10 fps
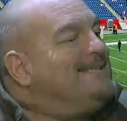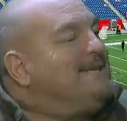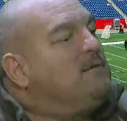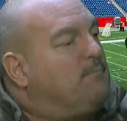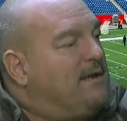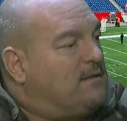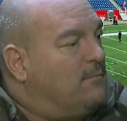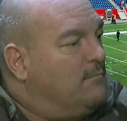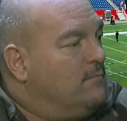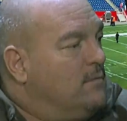didn't beat
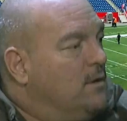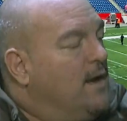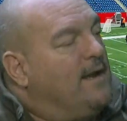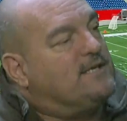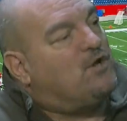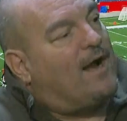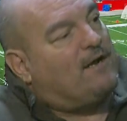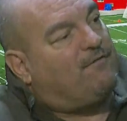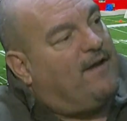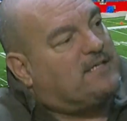them, and he's not
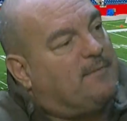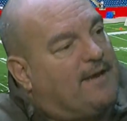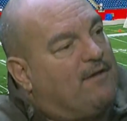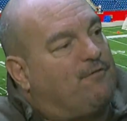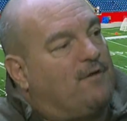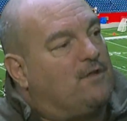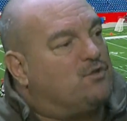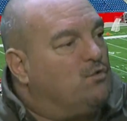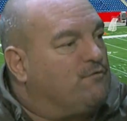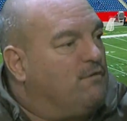going to face them again for another
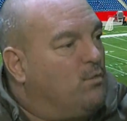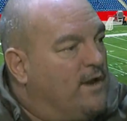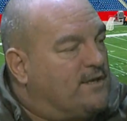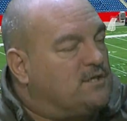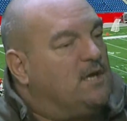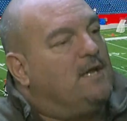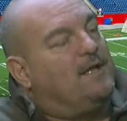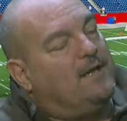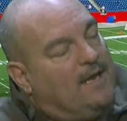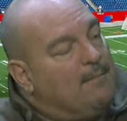2 or 3 weeks,
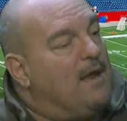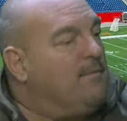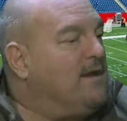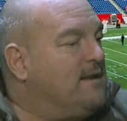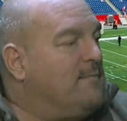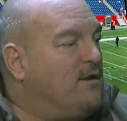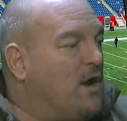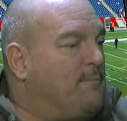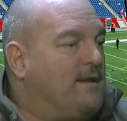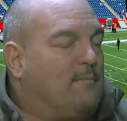he may be and he may
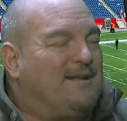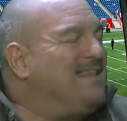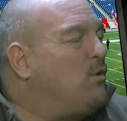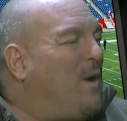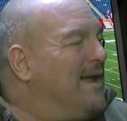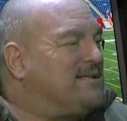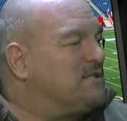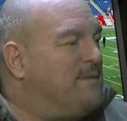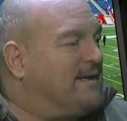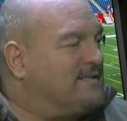not be in. But either way, it
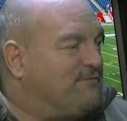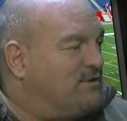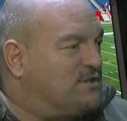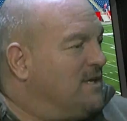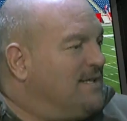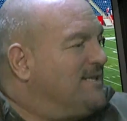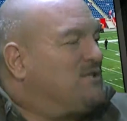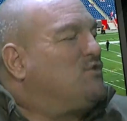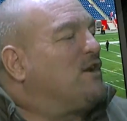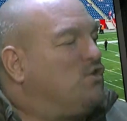doesn't make a difference. They're
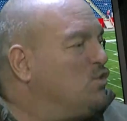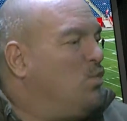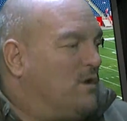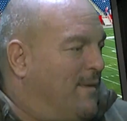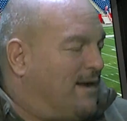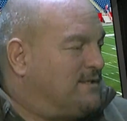still not good quarterbacks.